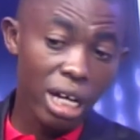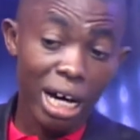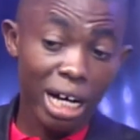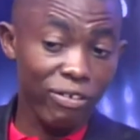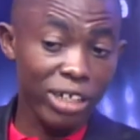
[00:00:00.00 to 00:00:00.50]

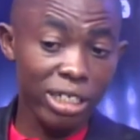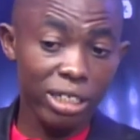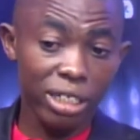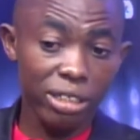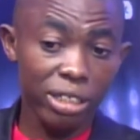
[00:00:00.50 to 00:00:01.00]
I think
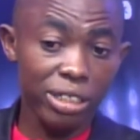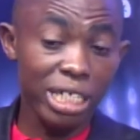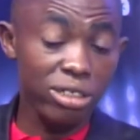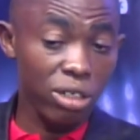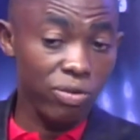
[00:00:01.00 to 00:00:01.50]
in the
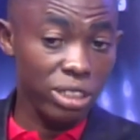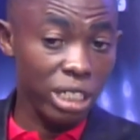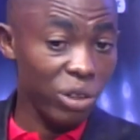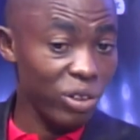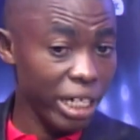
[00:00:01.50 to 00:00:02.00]
days of the
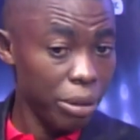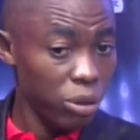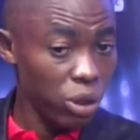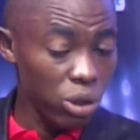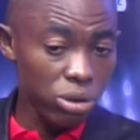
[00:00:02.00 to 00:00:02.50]
Southern
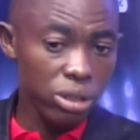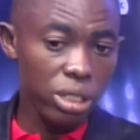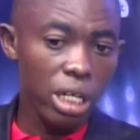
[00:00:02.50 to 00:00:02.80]
Cameroons,